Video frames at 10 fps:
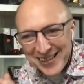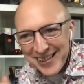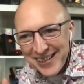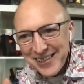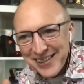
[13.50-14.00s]

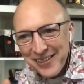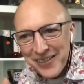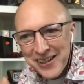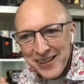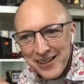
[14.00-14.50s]
So,
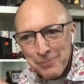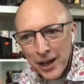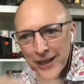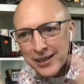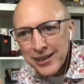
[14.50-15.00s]

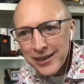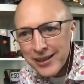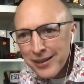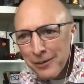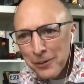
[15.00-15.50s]
Mark, tell us,
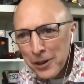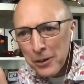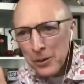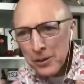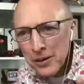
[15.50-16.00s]

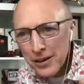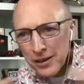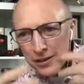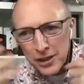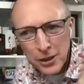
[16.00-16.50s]
did
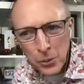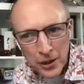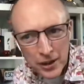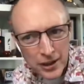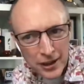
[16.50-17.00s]
you
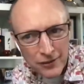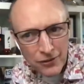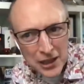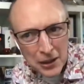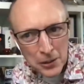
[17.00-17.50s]
work in
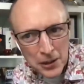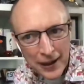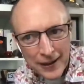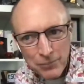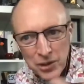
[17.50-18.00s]
video
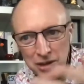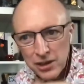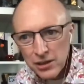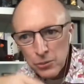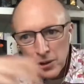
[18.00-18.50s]
games? Do
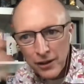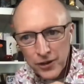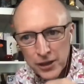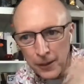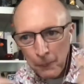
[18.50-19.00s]
you work for a
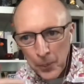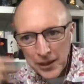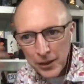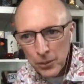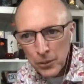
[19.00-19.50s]
company?
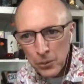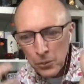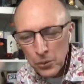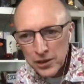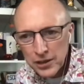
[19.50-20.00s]

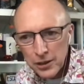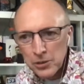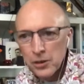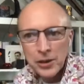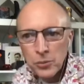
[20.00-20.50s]
What do you
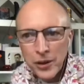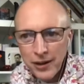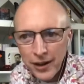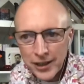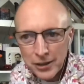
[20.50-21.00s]
do? And where
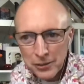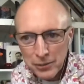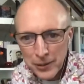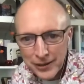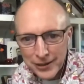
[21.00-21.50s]
are you as
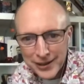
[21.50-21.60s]
well?